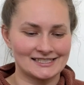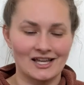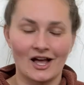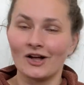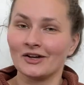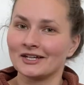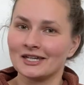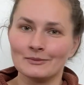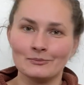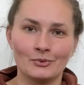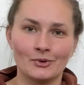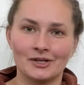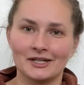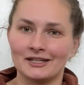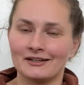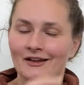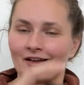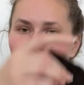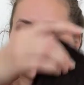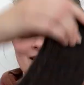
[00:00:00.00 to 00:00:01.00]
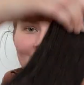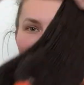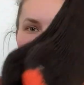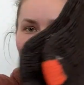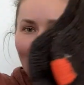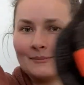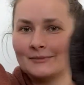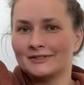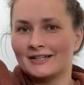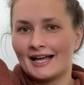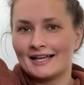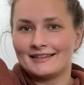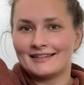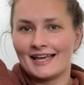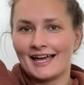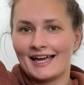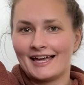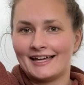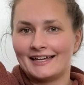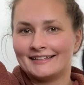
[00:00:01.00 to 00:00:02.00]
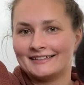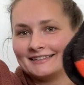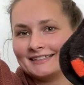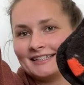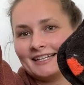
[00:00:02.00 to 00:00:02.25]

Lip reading: I'll keep working on it. I'm glad that